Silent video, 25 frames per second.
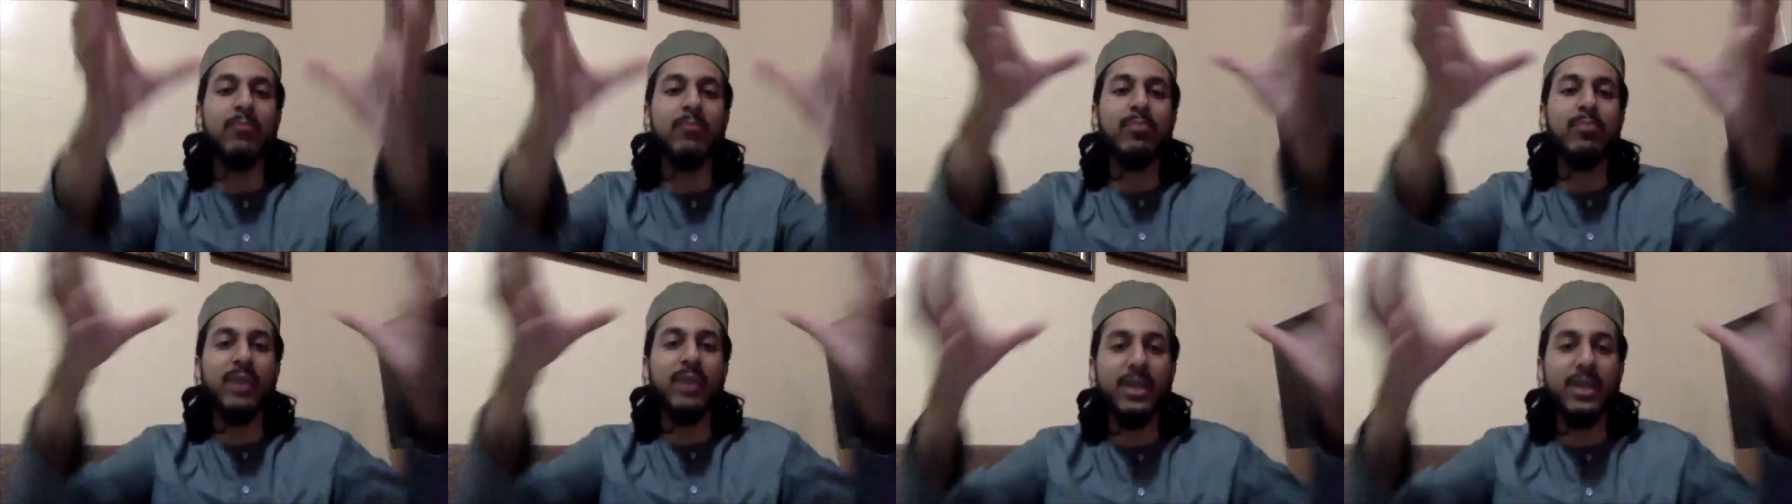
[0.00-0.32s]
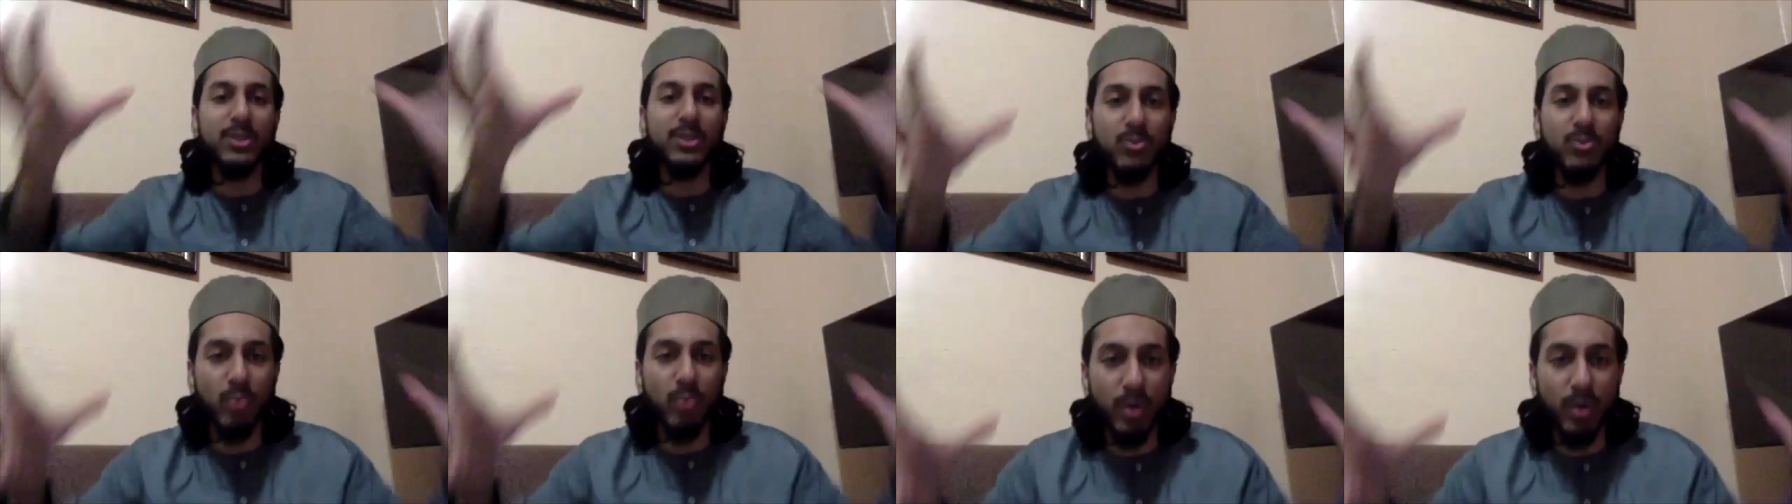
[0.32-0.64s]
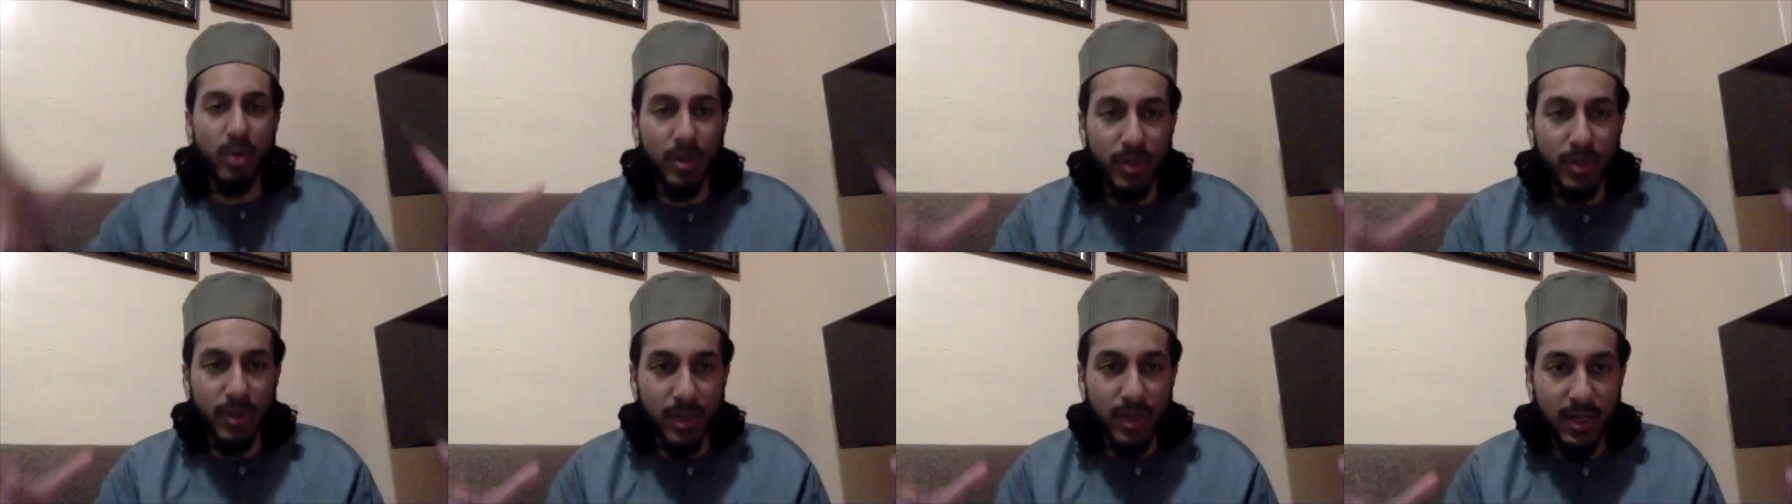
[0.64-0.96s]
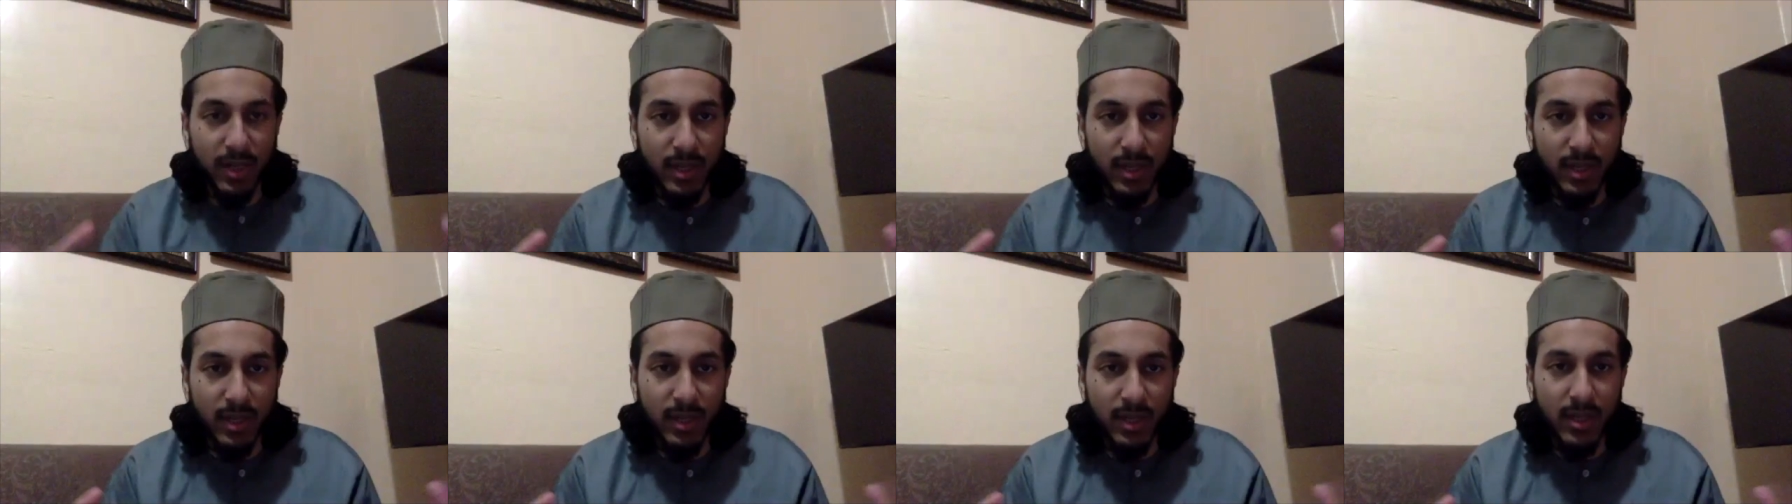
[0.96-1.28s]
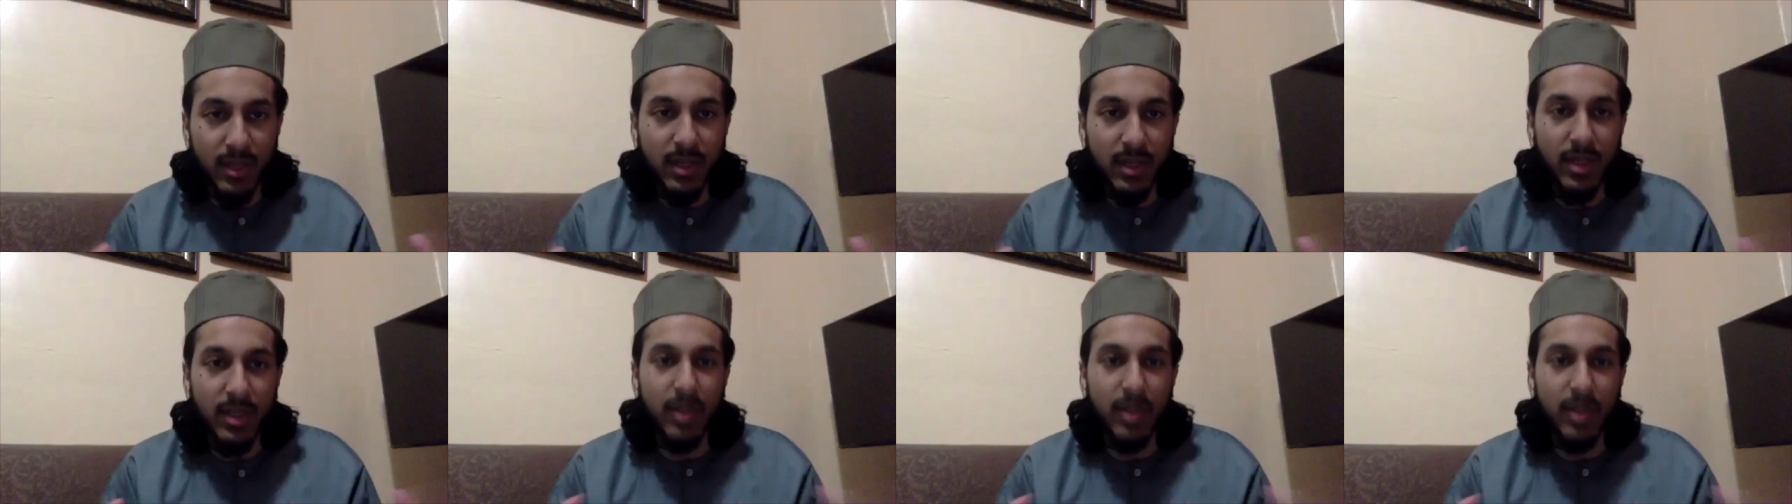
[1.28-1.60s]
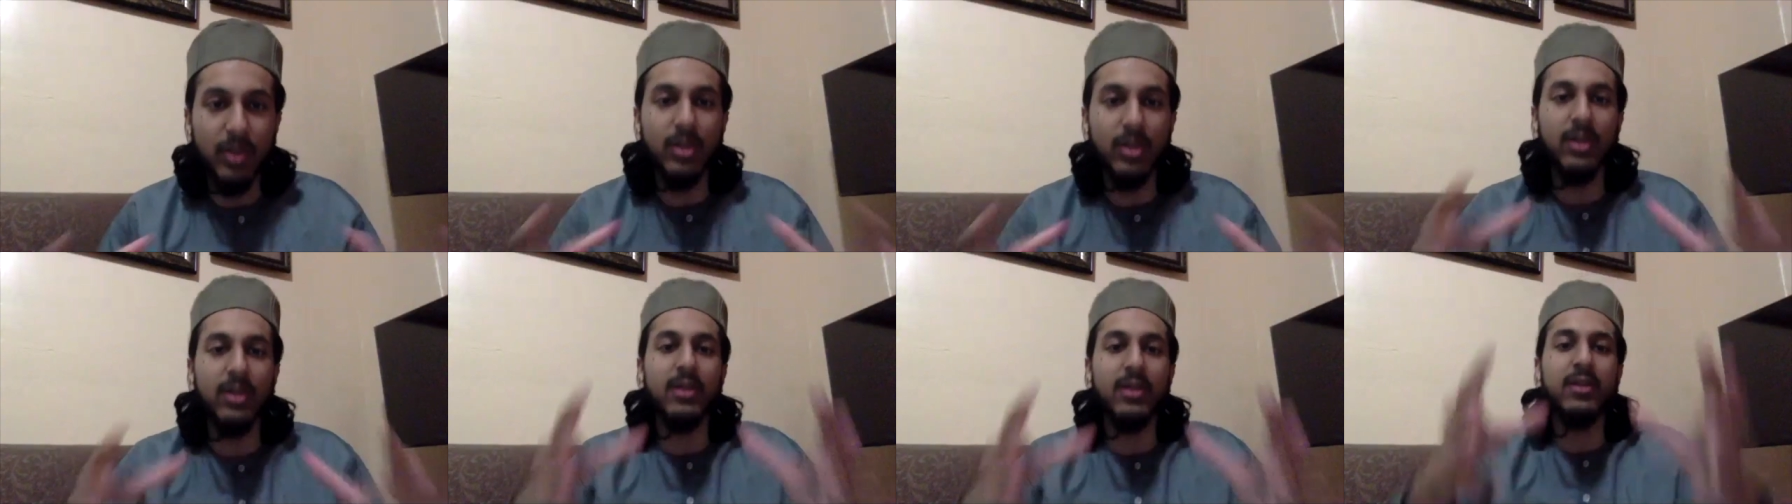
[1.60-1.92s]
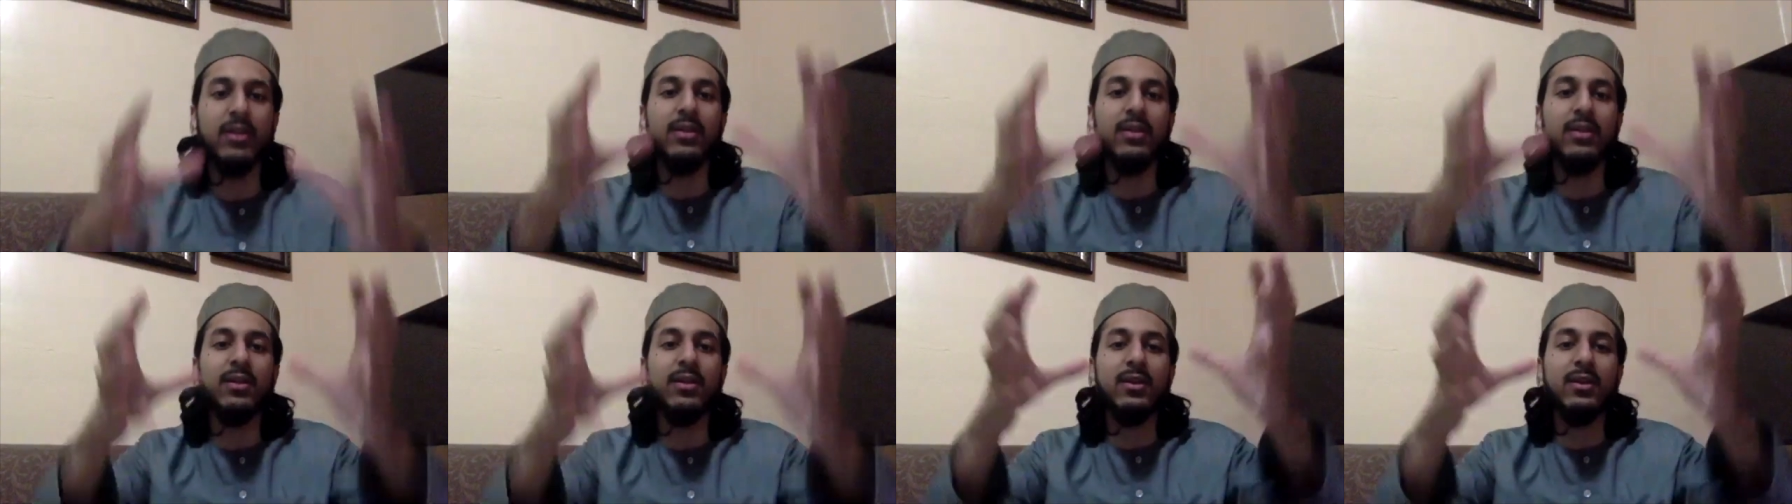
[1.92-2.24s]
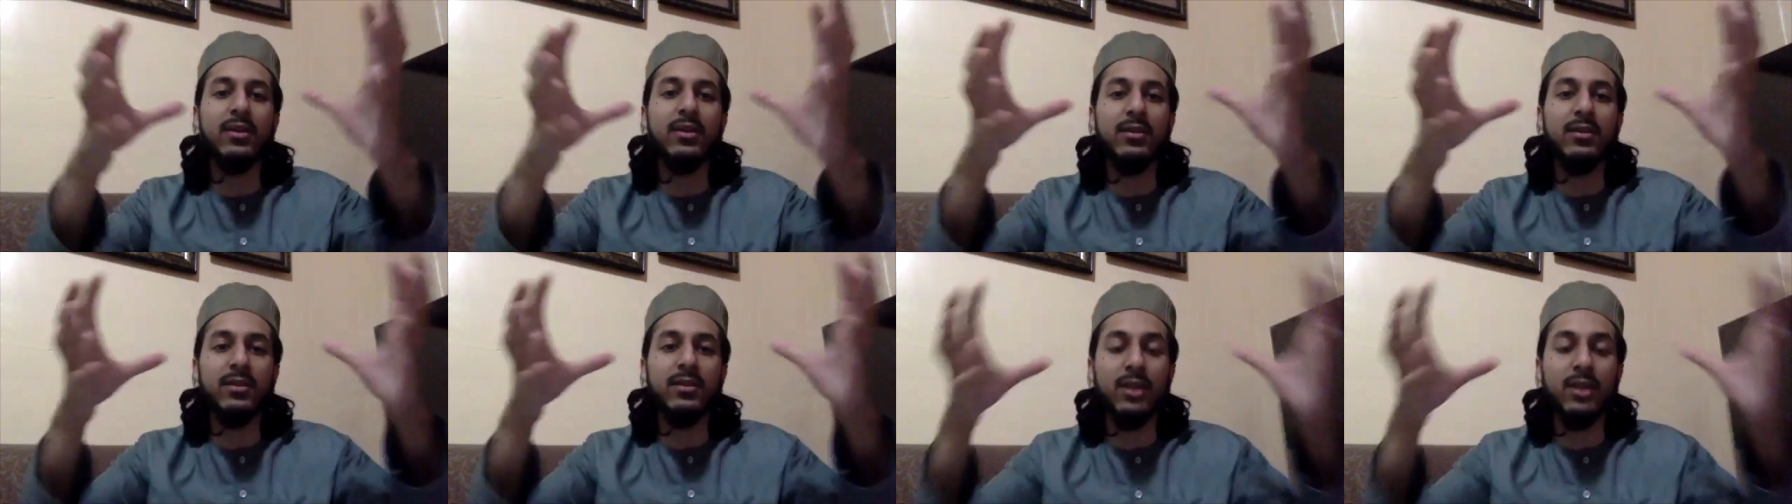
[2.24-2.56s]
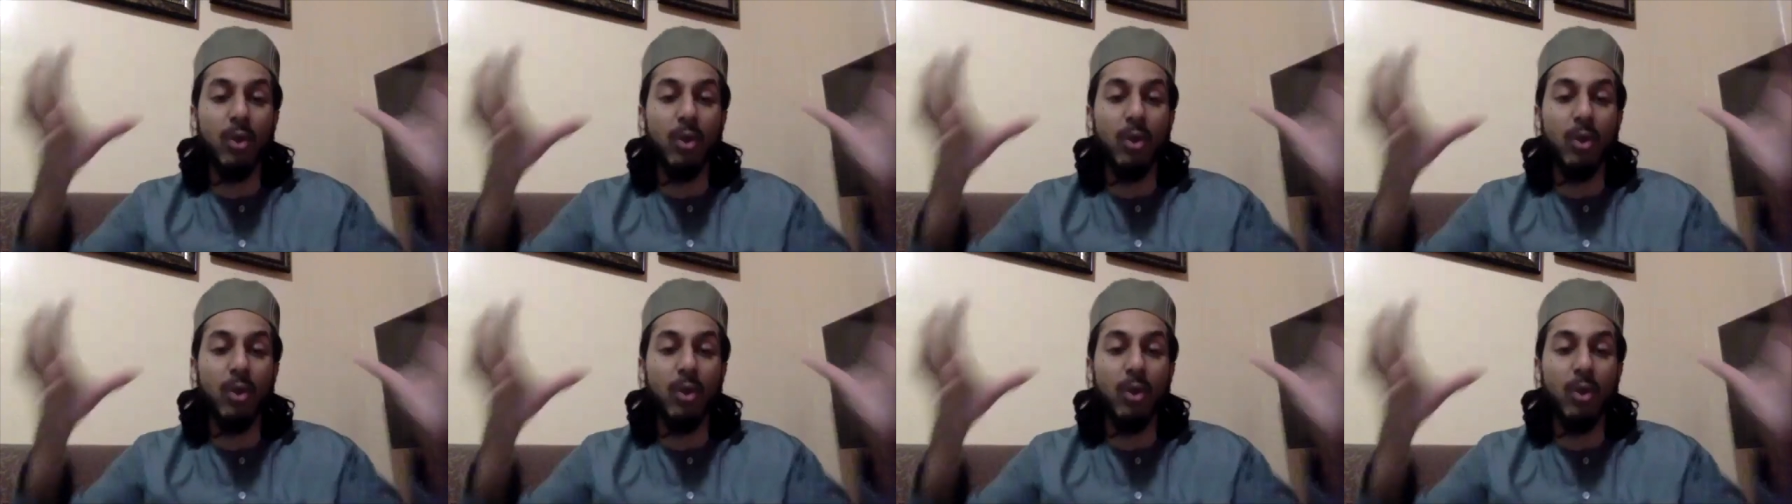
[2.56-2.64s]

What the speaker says: Praiseworthy, the